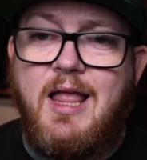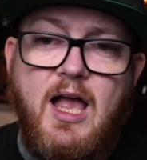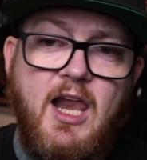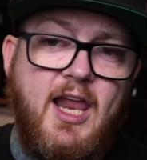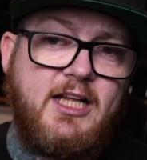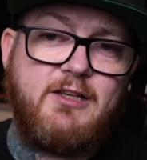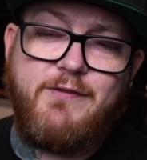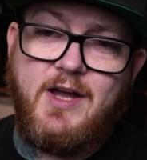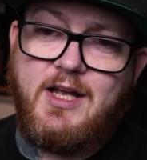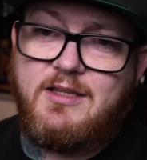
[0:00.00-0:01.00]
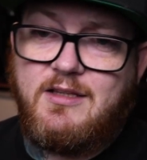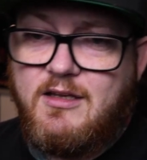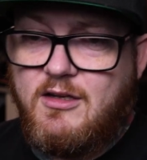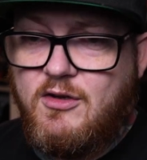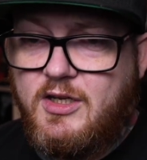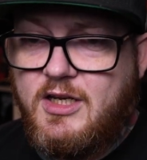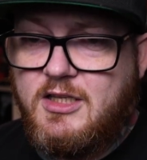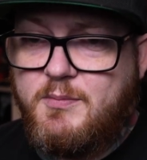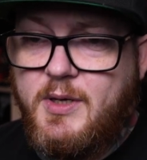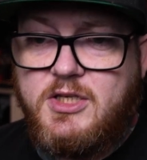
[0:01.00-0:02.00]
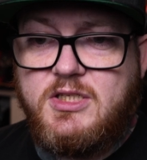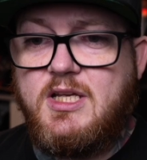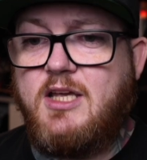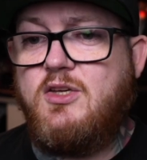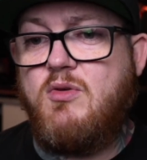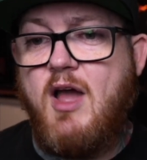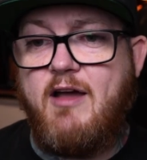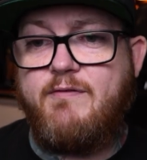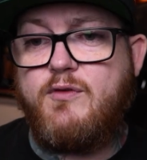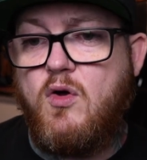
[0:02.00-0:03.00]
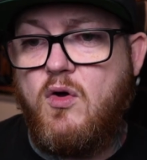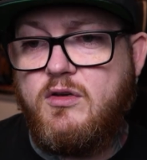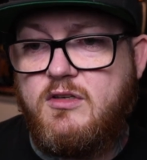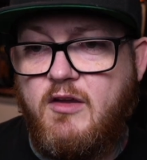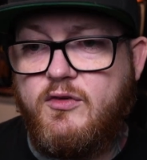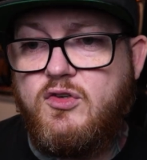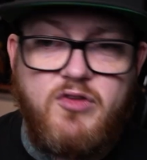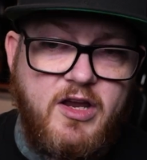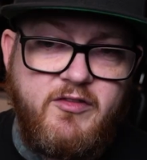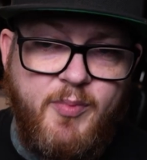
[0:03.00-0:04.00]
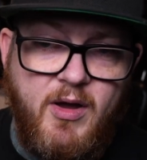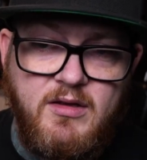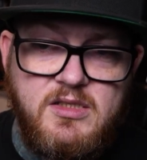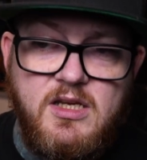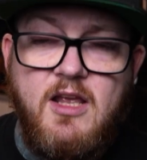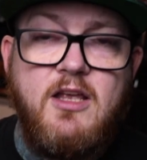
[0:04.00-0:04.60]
I like the fact, looking at the pictures, that you have got different drive bars,